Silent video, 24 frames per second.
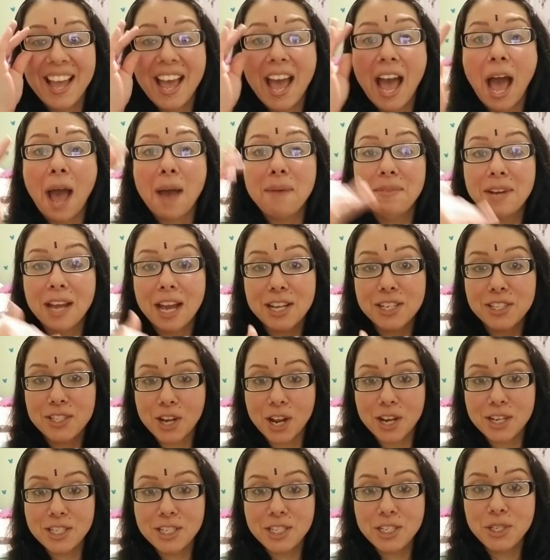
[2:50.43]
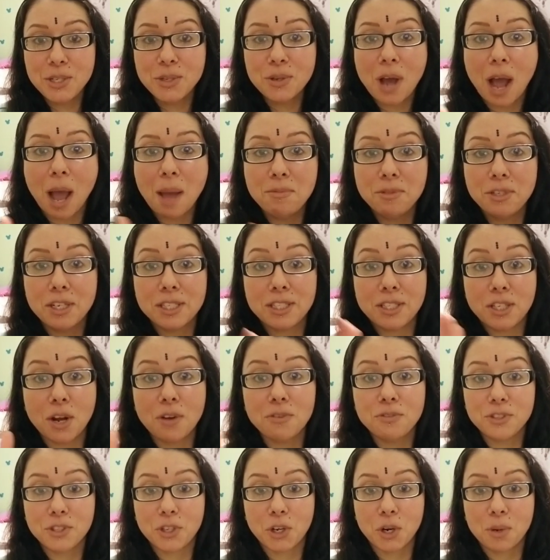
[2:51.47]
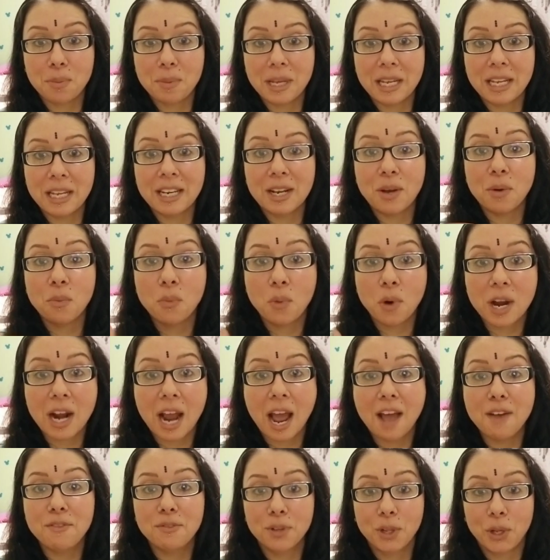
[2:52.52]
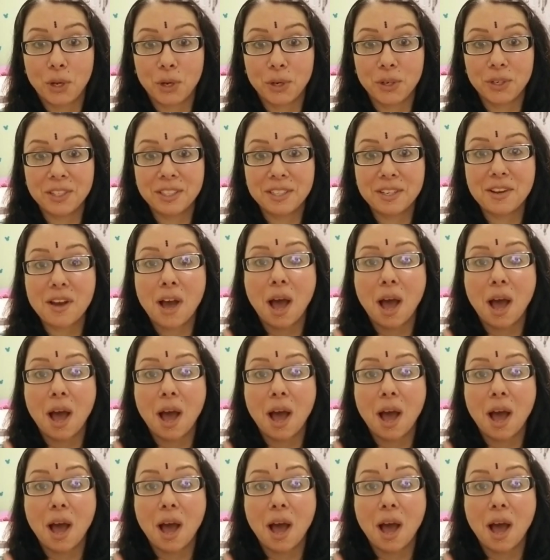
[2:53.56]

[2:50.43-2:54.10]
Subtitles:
I'm not judging you. I'm just observing what I've learned